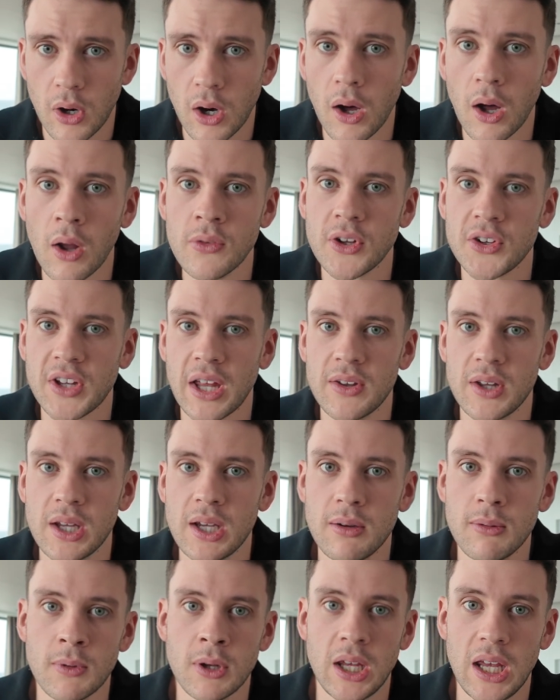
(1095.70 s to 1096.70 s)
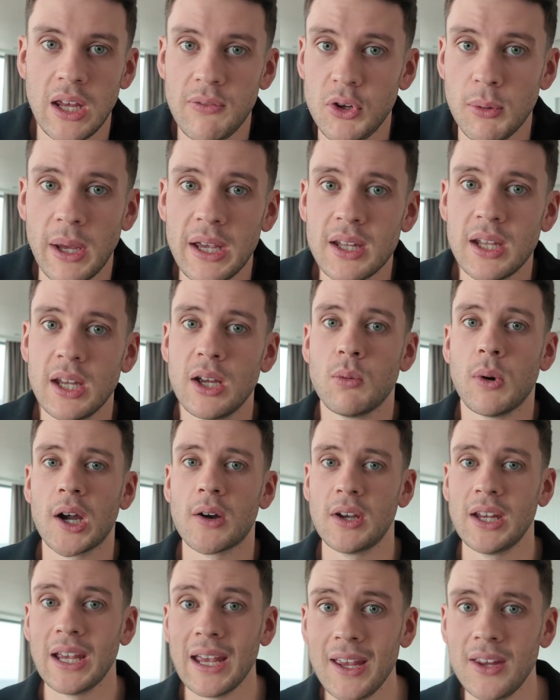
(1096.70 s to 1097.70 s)
understanding if you make an
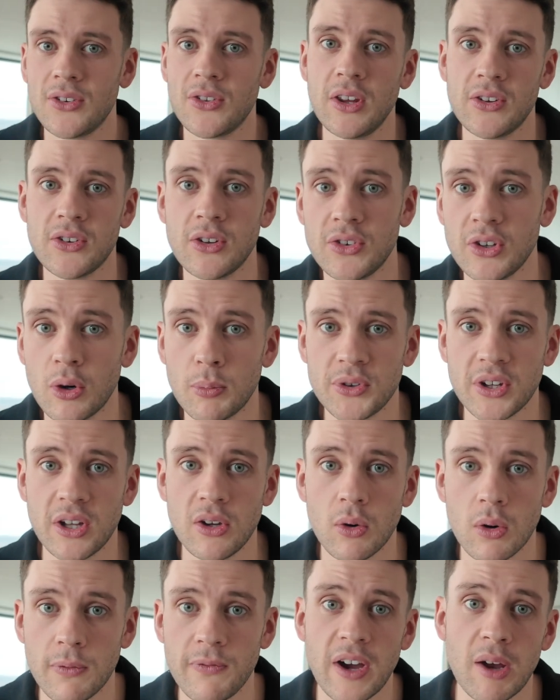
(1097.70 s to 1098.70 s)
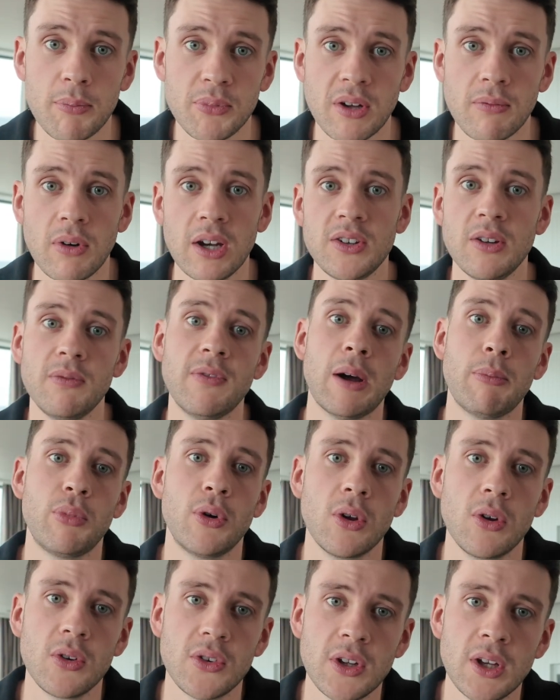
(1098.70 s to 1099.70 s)
inquiry, is this a 0% or a 5% rated VAT
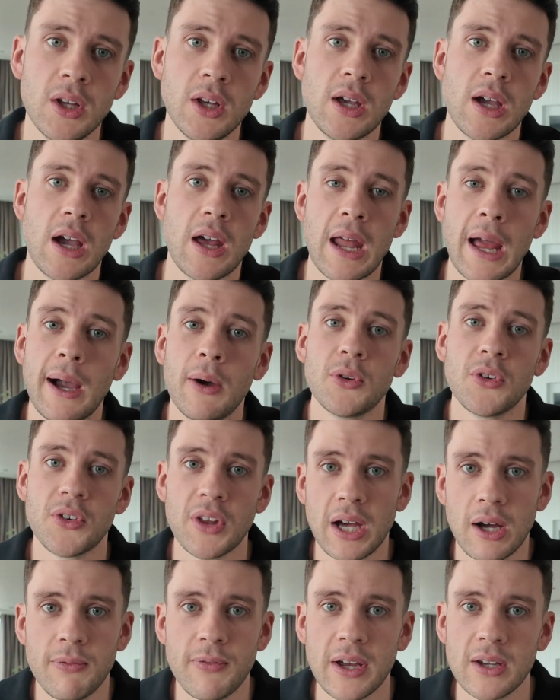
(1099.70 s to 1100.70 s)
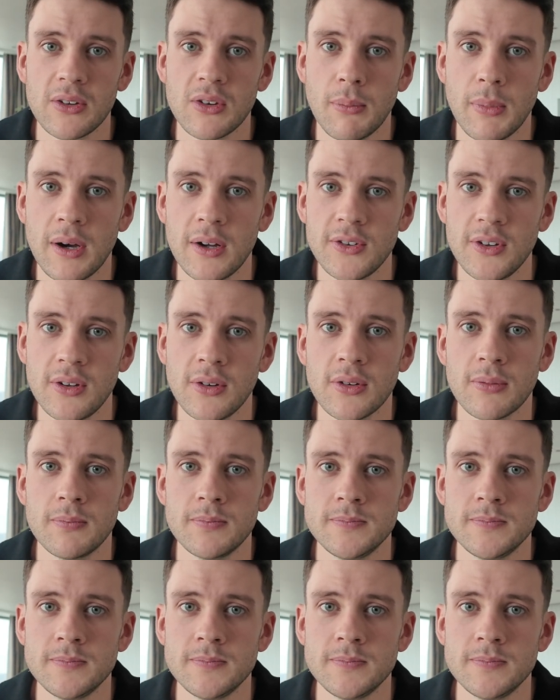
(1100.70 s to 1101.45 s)
product, and how does that affect the margins?